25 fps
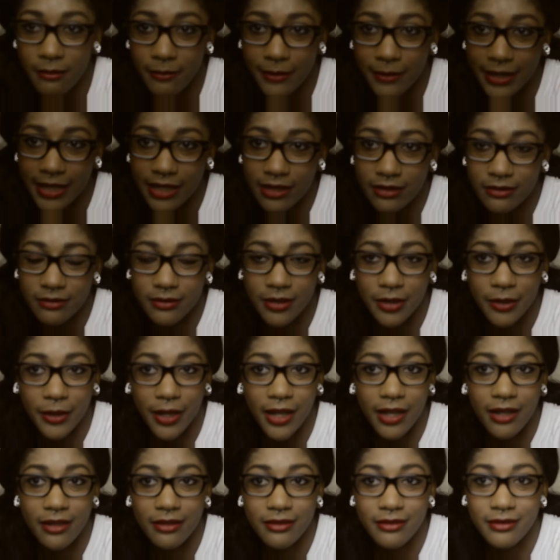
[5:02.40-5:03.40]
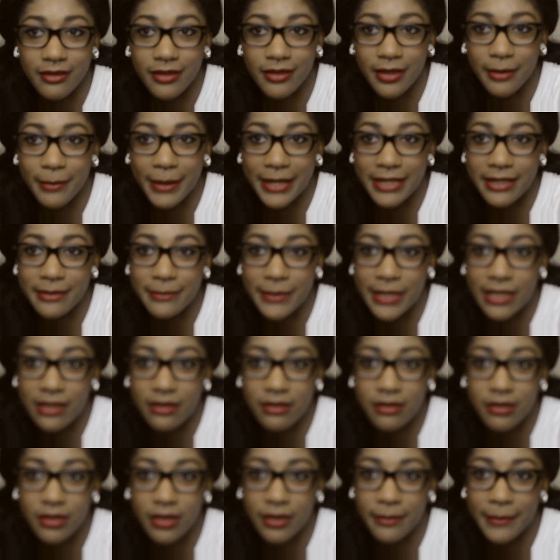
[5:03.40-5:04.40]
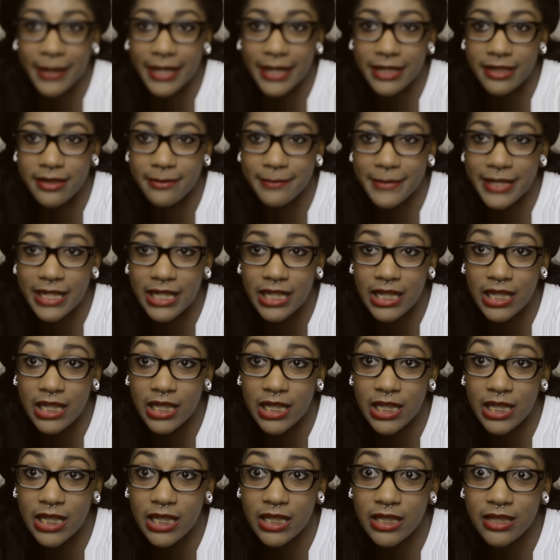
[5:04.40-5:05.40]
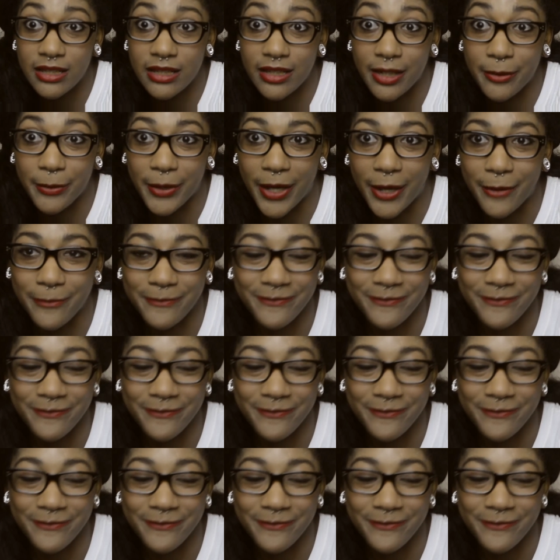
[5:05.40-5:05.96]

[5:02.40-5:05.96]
Wait, okay. Get back to me. Get back to me. There we go.